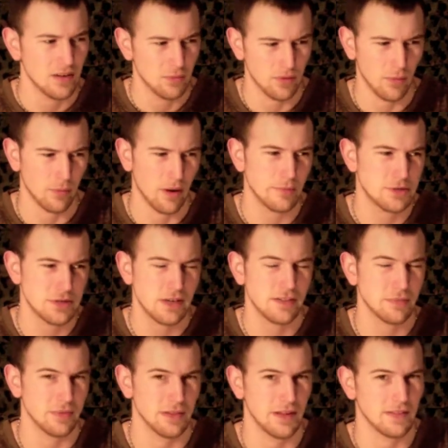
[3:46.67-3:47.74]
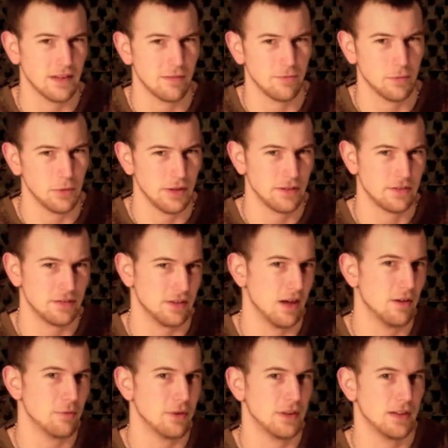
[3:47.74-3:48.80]
Well, why would you need something like that for? That's
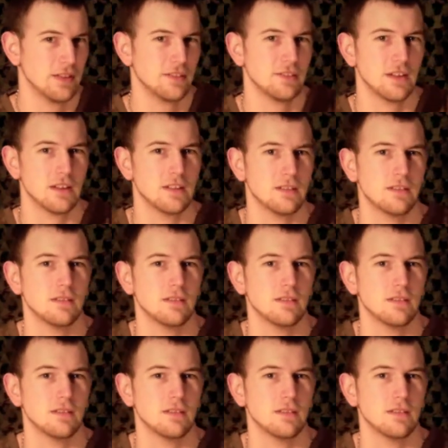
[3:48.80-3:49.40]
unrealistic.